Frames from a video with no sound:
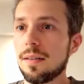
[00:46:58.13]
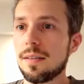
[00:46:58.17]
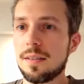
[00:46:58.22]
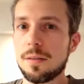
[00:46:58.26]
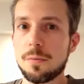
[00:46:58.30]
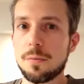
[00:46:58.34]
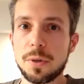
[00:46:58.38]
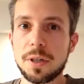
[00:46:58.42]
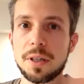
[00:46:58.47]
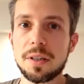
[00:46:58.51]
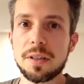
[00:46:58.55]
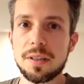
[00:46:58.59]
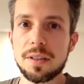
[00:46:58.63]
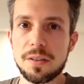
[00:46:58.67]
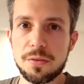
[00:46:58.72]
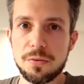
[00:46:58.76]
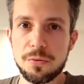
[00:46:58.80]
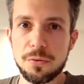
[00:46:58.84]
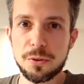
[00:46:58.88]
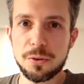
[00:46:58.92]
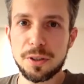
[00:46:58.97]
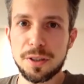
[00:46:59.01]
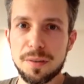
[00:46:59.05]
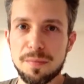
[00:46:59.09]
awareness
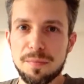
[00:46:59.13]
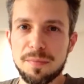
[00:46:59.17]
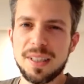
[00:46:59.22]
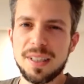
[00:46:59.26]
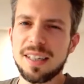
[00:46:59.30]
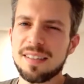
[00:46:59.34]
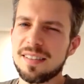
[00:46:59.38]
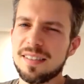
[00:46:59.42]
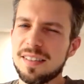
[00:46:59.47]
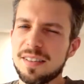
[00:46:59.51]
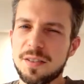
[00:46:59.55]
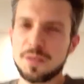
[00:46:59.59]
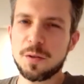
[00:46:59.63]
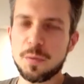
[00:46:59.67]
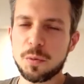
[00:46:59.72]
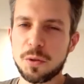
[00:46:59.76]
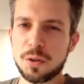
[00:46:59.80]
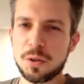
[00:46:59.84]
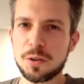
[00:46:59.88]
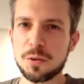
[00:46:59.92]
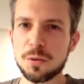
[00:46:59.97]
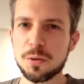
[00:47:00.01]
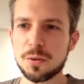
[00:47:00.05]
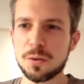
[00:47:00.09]
for, yes, it's super
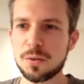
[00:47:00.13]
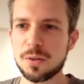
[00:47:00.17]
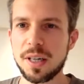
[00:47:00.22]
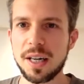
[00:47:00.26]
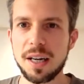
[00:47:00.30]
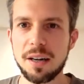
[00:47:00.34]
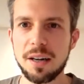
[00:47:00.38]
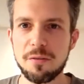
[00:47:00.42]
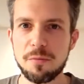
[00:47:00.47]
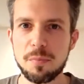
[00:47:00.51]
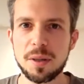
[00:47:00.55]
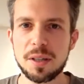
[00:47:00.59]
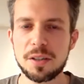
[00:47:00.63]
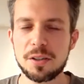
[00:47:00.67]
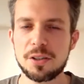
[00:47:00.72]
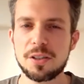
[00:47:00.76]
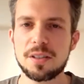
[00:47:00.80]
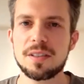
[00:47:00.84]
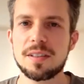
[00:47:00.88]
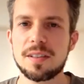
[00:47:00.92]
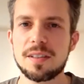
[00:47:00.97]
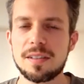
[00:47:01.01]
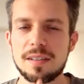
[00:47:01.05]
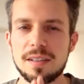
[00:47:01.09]
cool to have
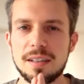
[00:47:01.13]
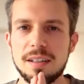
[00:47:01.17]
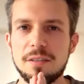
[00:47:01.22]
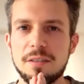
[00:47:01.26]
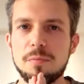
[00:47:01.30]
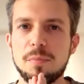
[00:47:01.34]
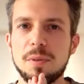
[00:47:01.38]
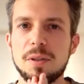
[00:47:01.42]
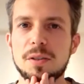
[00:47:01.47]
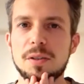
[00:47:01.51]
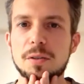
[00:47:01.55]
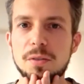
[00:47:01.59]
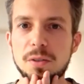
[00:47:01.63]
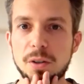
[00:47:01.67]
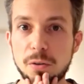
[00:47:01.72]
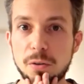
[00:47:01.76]
pictures and stuff, but don't